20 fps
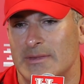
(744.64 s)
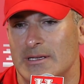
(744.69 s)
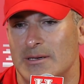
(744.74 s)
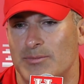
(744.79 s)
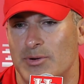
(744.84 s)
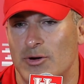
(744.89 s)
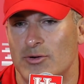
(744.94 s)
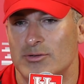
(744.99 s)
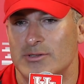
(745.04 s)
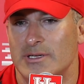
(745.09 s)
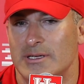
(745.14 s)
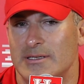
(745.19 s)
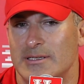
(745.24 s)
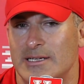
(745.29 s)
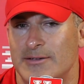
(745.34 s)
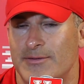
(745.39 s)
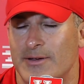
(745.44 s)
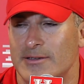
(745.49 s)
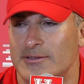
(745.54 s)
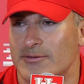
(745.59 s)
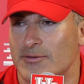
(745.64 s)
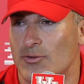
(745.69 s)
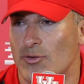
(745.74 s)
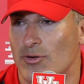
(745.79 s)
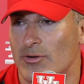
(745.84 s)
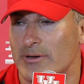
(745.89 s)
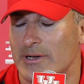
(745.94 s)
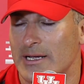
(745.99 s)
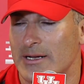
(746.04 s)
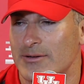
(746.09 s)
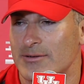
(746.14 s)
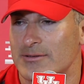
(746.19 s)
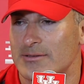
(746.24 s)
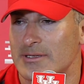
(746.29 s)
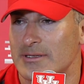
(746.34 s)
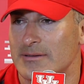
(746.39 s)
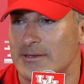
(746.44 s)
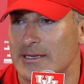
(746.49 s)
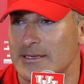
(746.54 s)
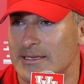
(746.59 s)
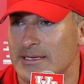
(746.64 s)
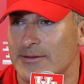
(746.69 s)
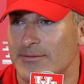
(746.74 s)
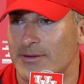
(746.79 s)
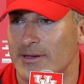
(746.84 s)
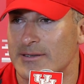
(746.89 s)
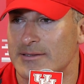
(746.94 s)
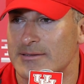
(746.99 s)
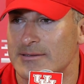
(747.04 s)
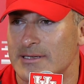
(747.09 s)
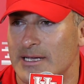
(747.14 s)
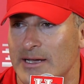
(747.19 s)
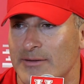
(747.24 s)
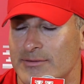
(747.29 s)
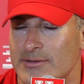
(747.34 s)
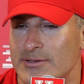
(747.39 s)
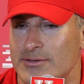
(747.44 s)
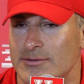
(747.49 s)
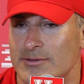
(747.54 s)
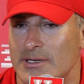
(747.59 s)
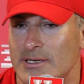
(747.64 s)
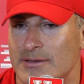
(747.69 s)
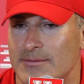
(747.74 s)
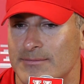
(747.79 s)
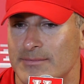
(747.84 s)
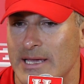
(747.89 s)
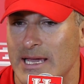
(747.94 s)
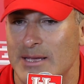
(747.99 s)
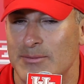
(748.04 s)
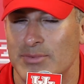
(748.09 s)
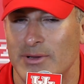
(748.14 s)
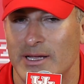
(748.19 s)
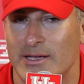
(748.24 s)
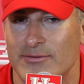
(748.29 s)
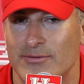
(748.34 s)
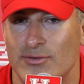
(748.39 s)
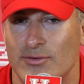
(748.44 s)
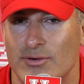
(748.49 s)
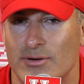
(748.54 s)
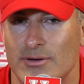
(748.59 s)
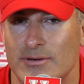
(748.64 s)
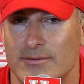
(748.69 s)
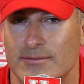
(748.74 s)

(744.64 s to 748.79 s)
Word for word: opposing defensive coordinators and, and defenses have to um, game plan for.